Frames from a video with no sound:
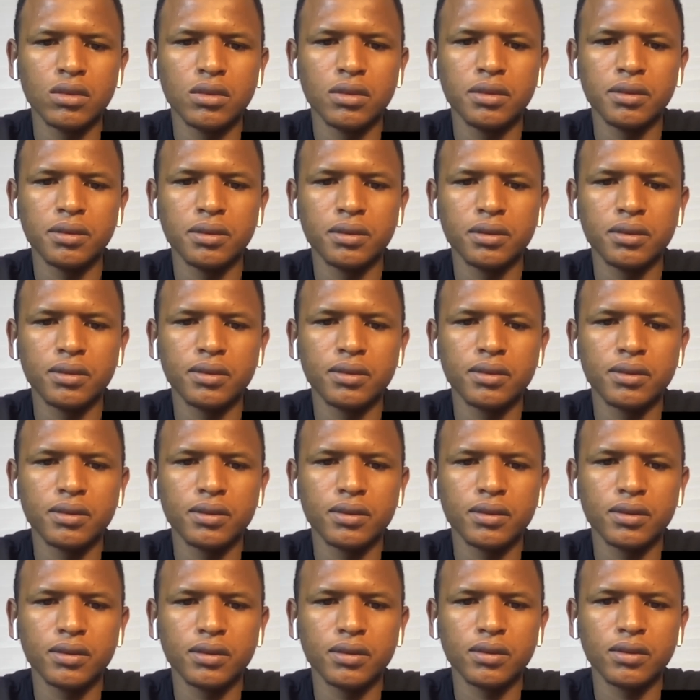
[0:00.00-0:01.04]

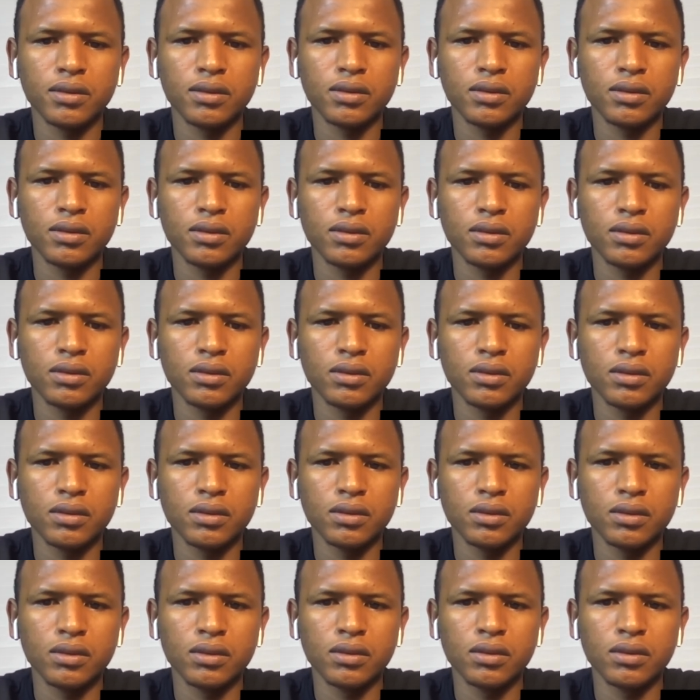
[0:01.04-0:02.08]
Nobody speaks.